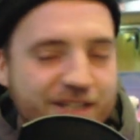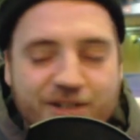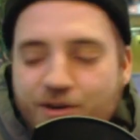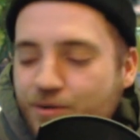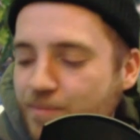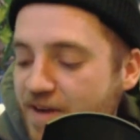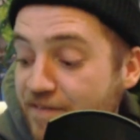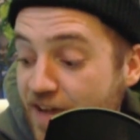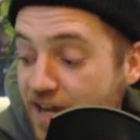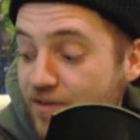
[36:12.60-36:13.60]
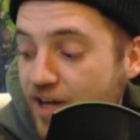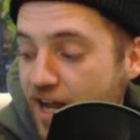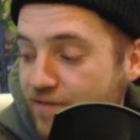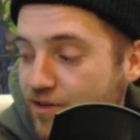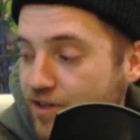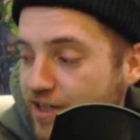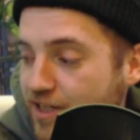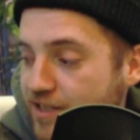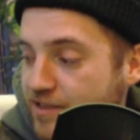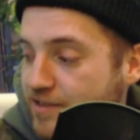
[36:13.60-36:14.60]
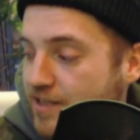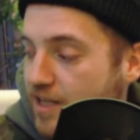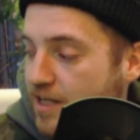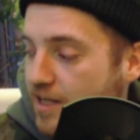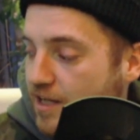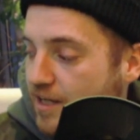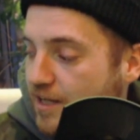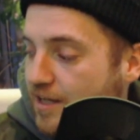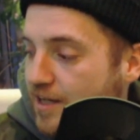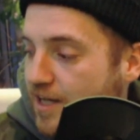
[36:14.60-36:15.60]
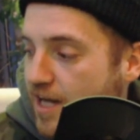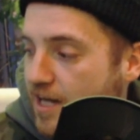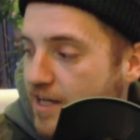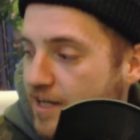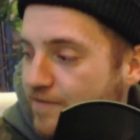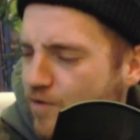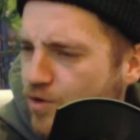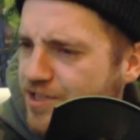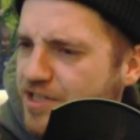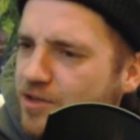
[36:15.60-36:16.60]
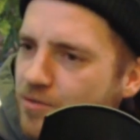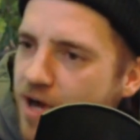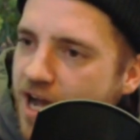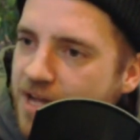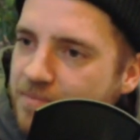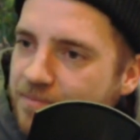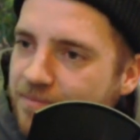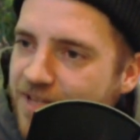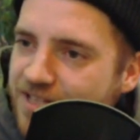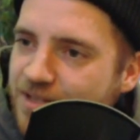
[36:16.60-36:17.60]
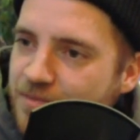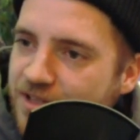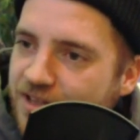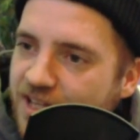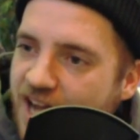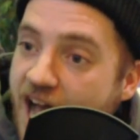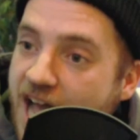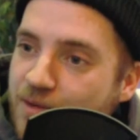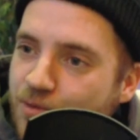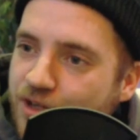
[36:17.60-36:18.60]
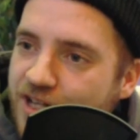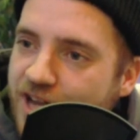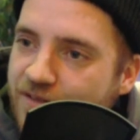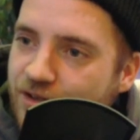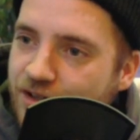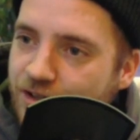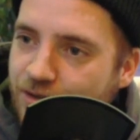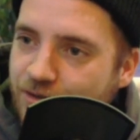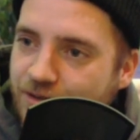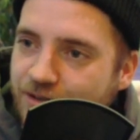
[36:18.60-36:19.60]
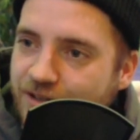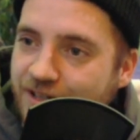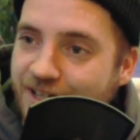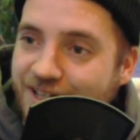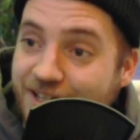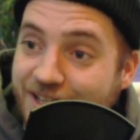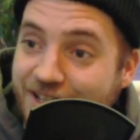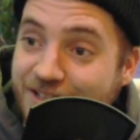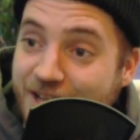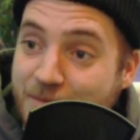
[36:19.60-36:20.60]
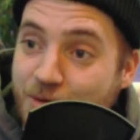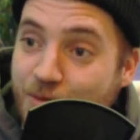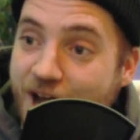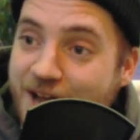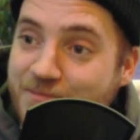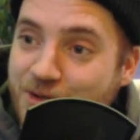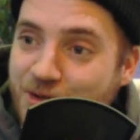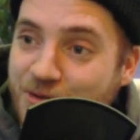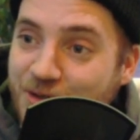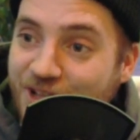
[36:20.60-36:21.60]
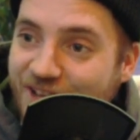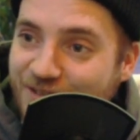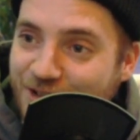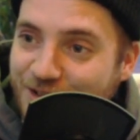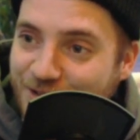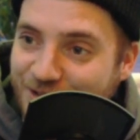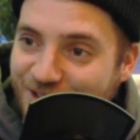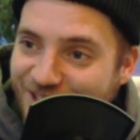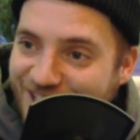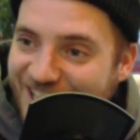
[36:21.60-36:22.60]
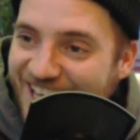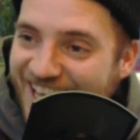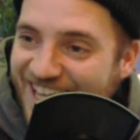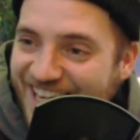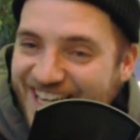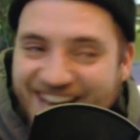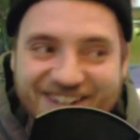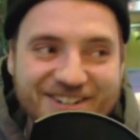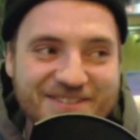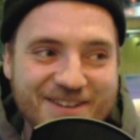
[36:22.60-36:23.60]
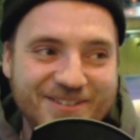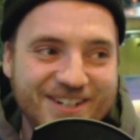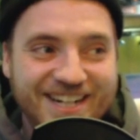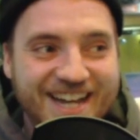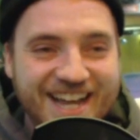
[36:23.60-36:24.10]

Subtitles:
or my favorite ever is. Forcing a rhyme, that's something that I would never do because I'm a rhyme true clever dude. And I remember